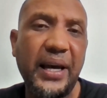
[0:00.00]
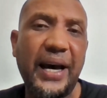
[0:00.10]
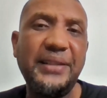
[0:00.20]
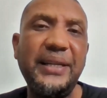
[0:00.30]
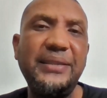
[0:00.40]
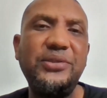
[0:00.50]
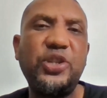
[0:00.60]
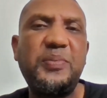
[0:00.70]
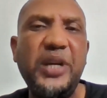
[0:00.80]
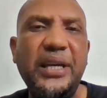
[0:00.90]
and then
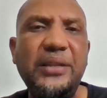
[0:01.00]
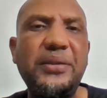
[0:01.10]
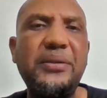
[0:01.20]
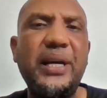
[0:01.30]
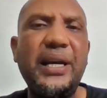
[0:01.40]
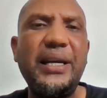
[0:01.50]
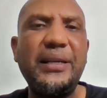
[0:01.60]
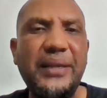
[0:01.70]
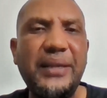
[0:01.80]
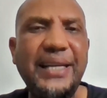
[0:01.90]
just begin to
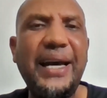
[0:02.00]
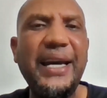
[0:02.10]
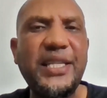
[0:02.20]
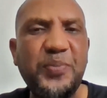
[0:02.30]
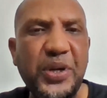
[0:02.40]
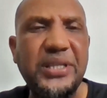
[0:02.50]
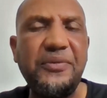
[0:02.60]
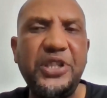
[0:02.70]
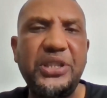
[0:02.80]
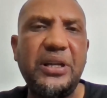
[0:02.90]
kind of express the
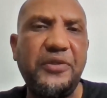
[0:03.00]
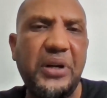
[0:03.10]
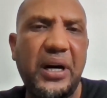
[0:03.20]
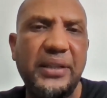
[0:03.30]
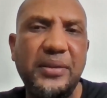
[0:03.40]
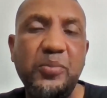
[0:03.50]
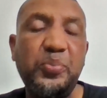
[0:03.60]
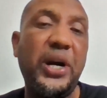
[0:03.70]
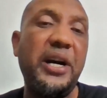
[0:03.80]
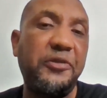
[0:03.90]
vision of God
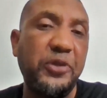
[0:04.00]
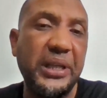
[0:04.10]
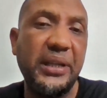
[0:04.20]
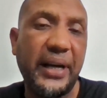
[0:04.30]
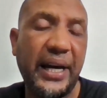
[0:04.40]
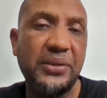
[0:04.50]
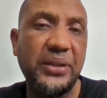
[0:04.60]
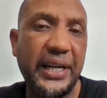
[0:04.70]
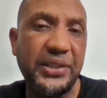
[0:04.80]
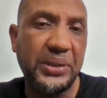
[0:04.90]
prayerfully,
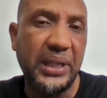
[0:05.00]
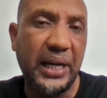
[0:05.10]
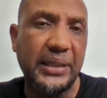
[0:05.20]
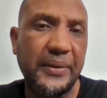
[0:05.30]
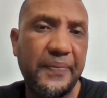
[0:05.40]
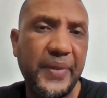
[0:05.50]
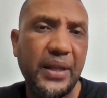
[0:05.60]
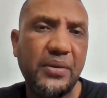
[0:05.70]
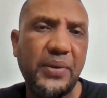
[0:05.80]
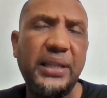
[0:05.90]
I should add,
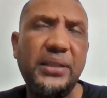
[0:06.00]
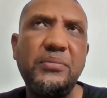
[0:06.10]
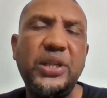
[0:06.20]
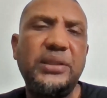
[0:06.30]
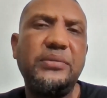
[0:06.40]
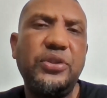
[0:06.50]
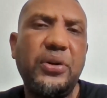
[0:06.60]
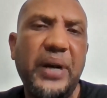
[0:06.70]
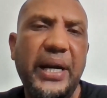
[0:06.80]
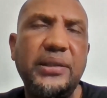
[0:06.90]
right? But
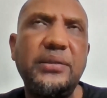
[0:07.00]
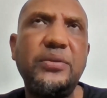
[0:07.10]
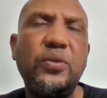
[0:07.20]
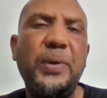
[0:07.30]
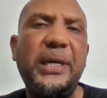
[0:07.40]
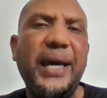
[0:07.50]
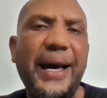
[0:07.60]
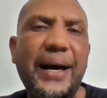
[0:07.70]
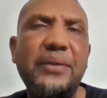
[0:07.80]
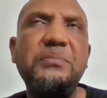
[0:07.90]
you're right. We
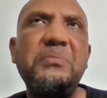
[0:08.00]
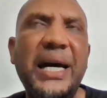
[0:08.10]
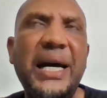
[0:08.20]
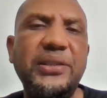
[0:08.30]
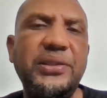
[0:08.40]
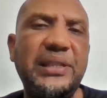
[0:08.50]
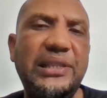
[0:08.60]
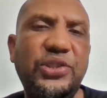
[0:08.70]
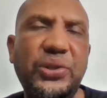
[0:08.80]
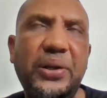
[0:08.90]
can't manage
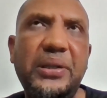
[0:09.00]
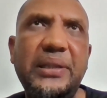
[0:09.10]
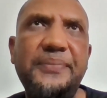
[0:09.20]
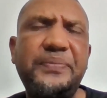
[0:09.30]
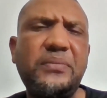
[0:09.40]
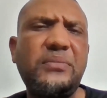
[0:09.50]
this journey